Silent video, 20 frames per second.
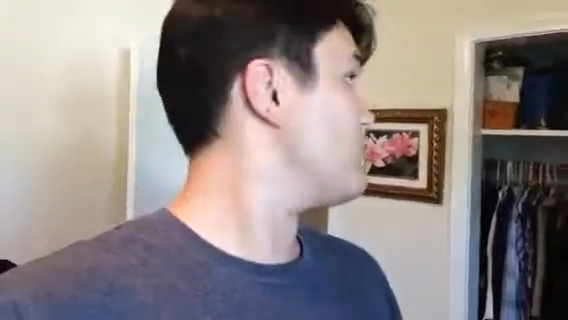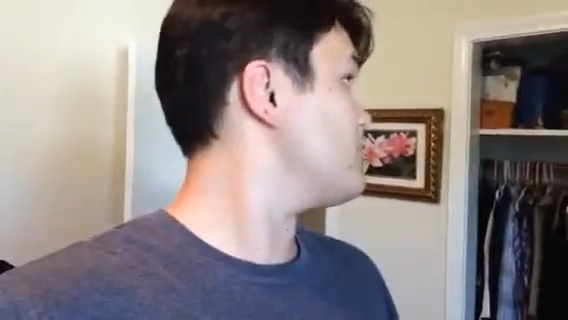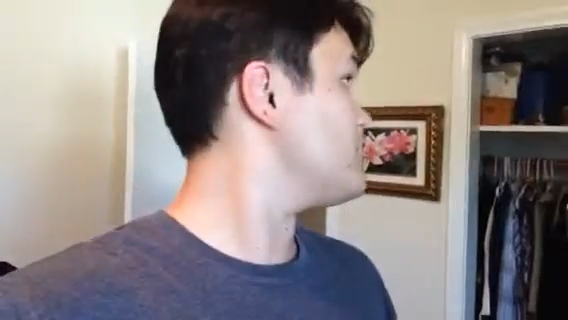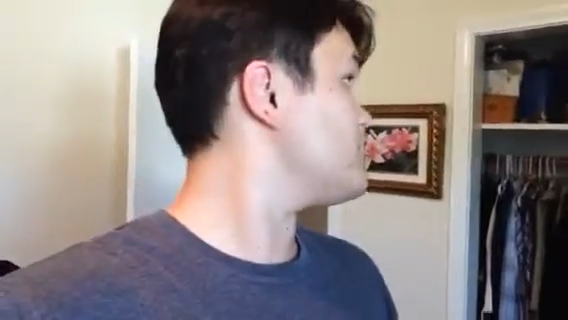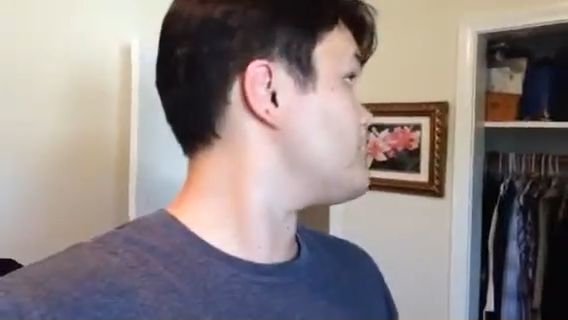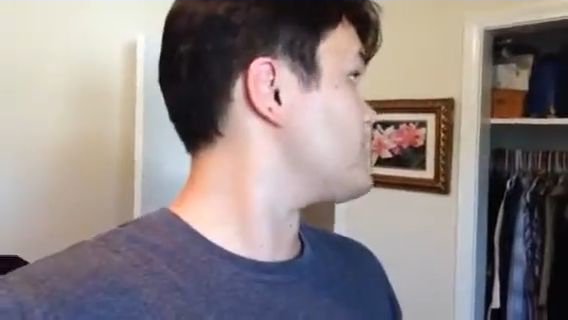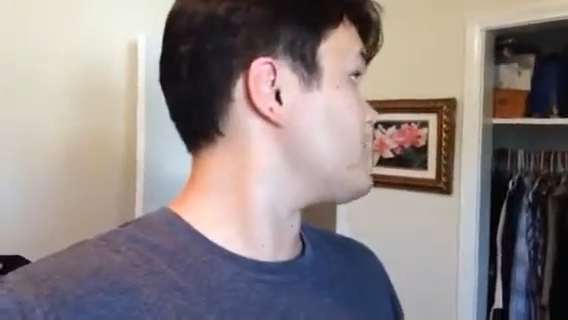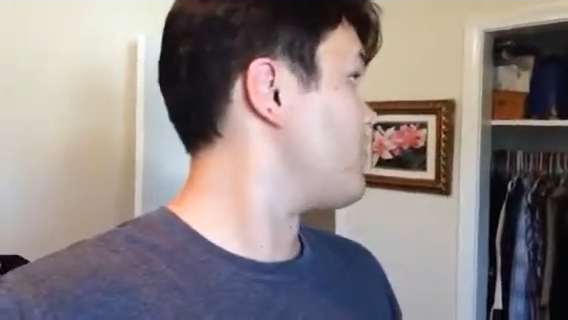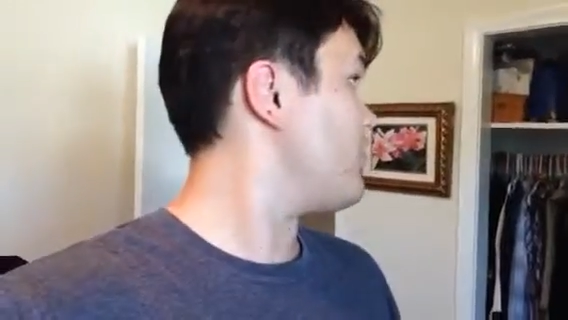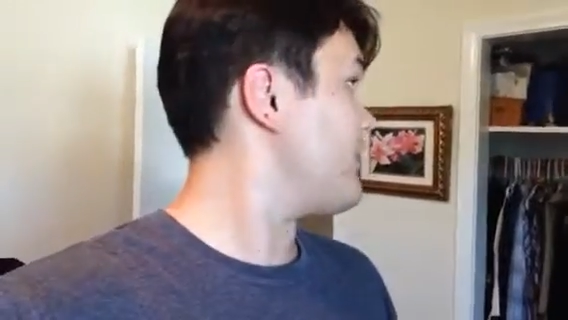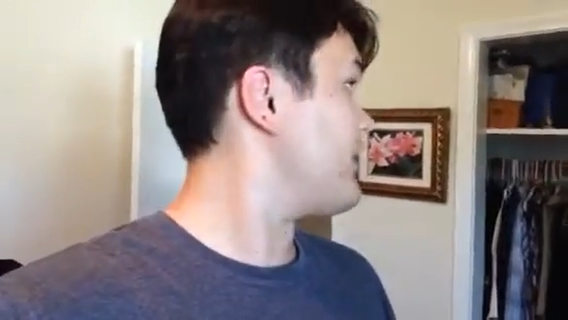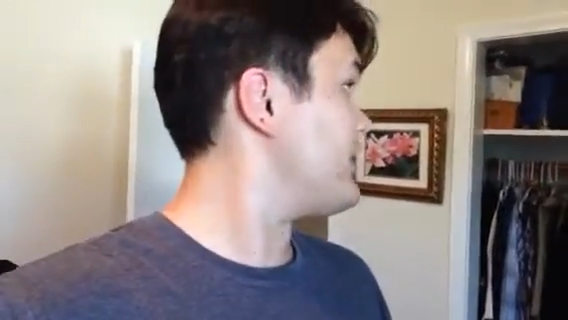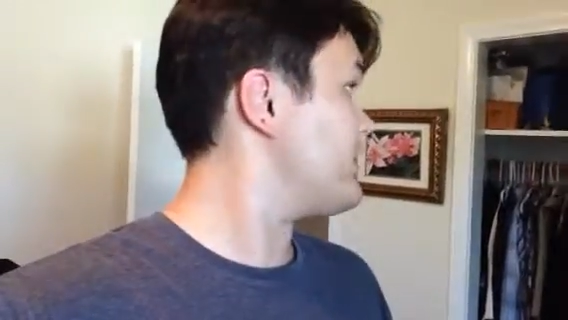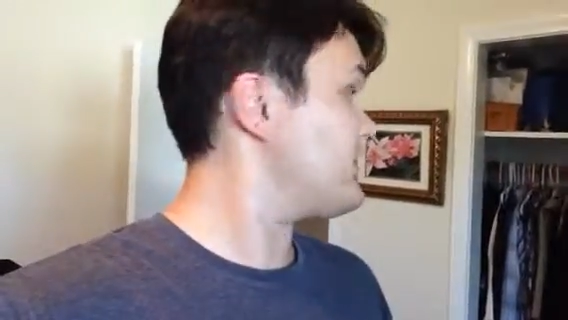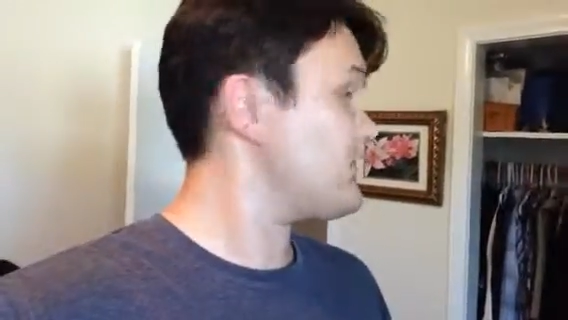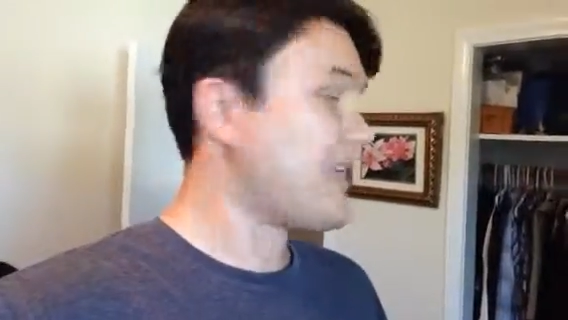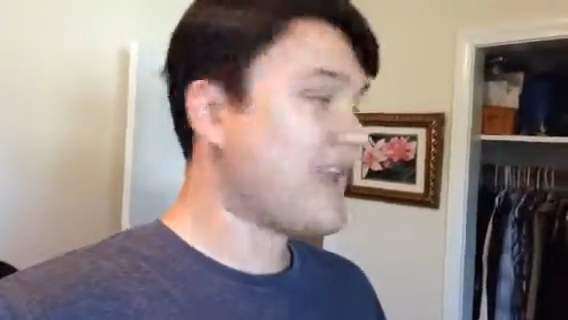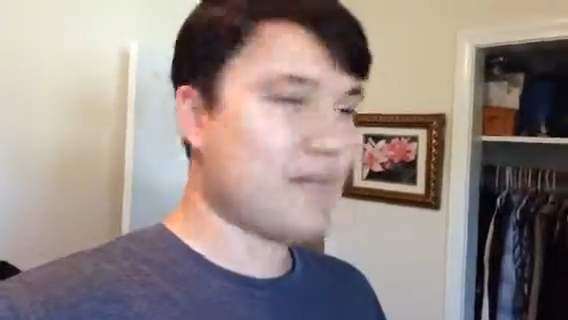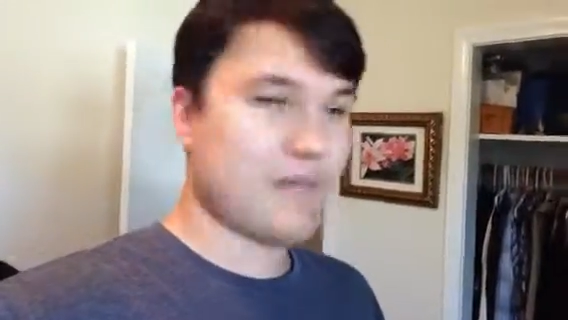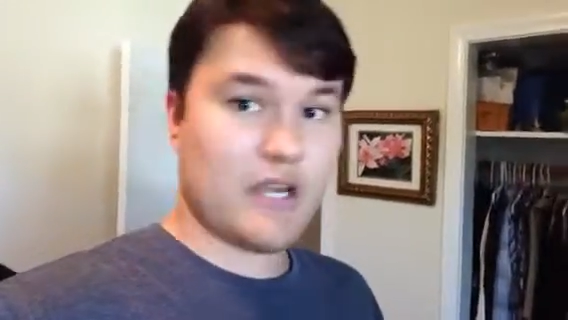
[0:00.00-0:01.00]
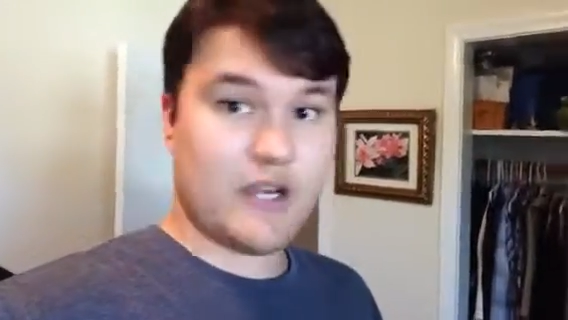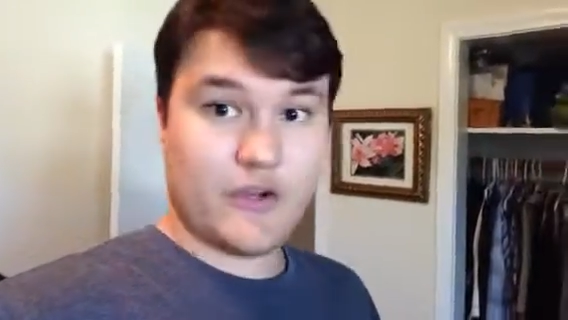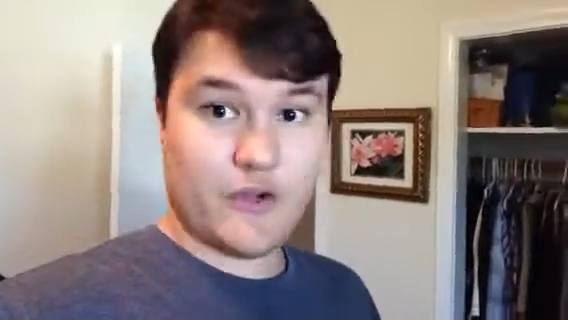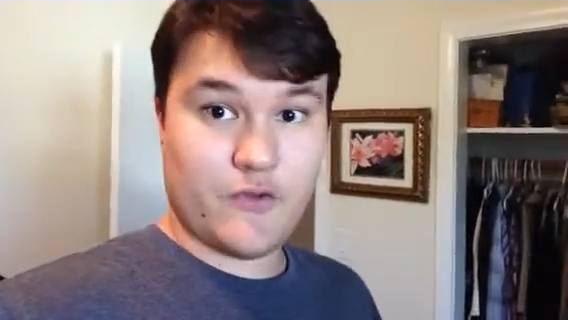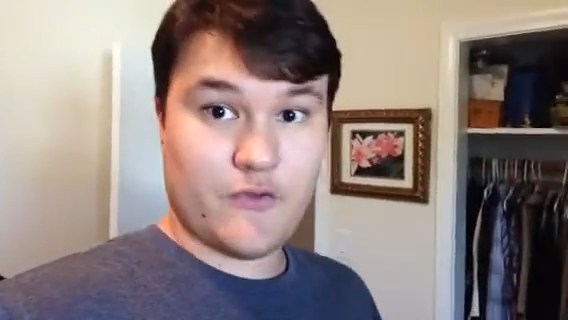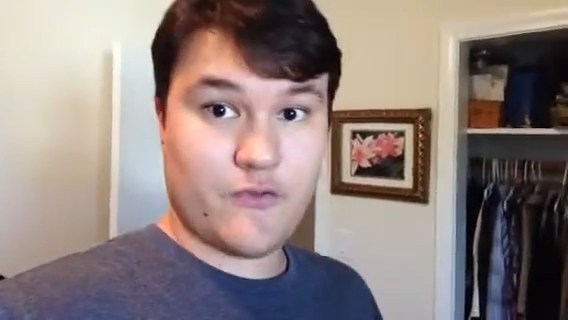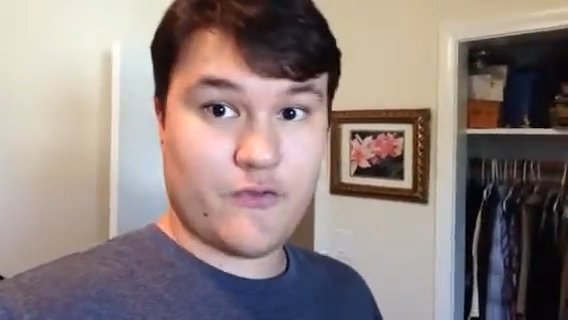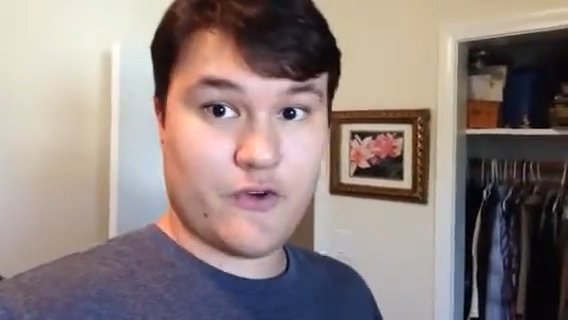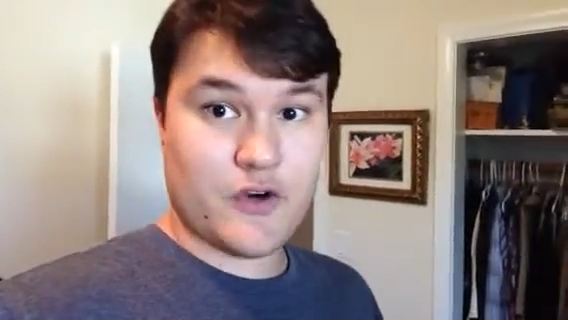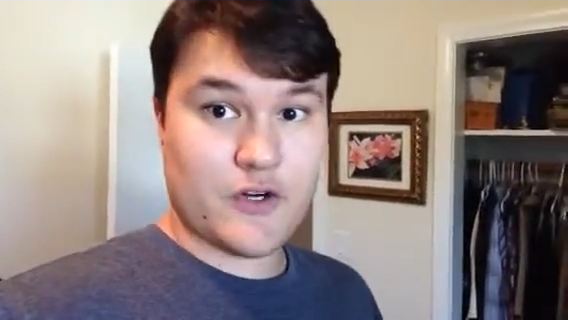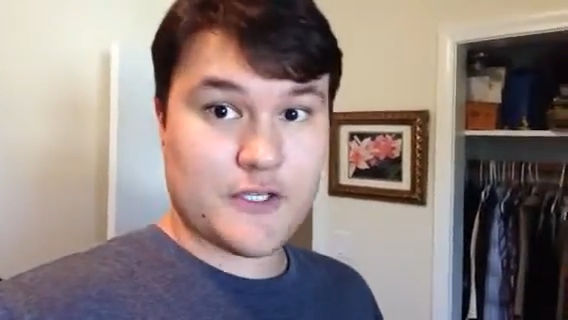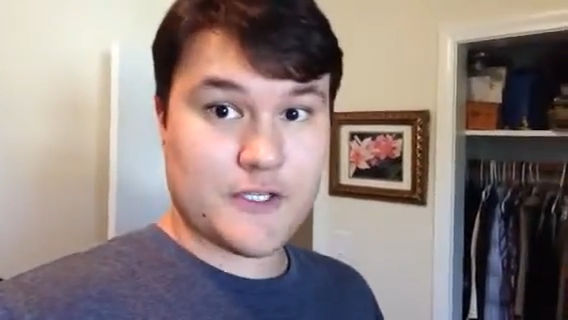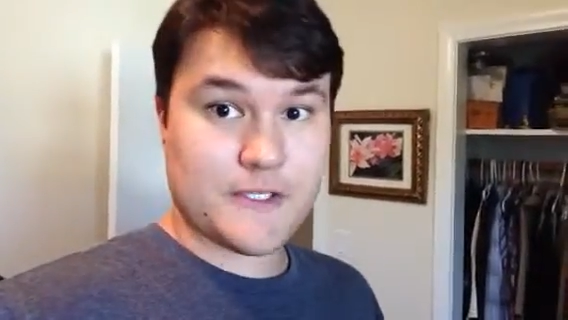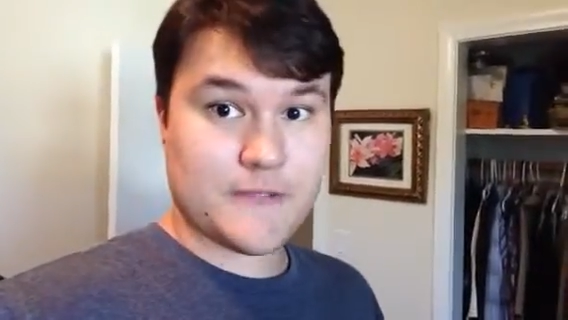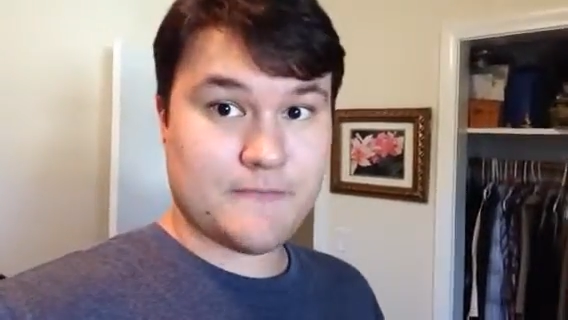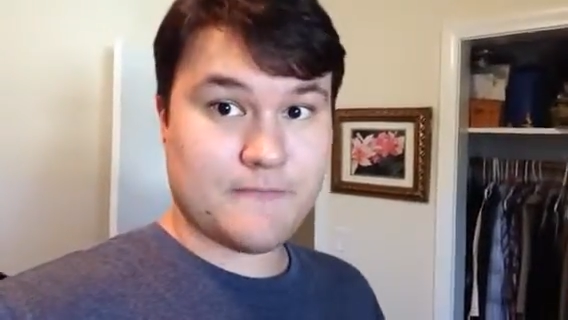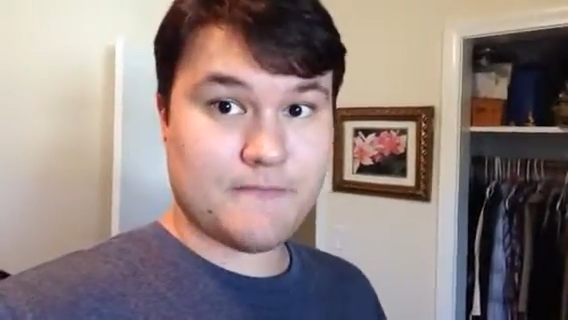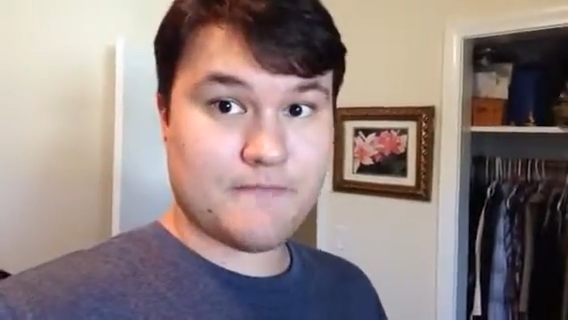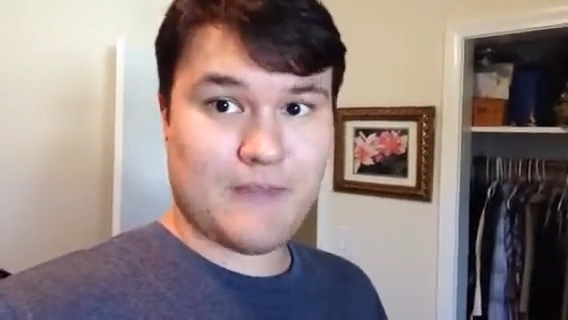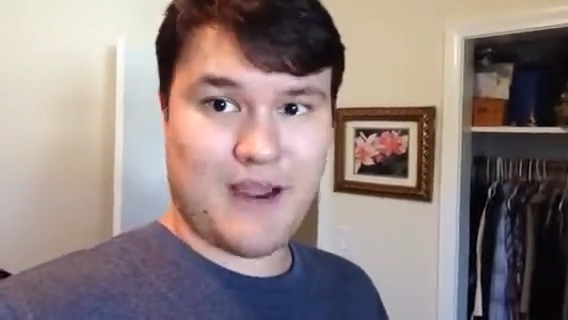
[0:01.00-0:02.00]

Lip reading: which toy you'd like me to do first.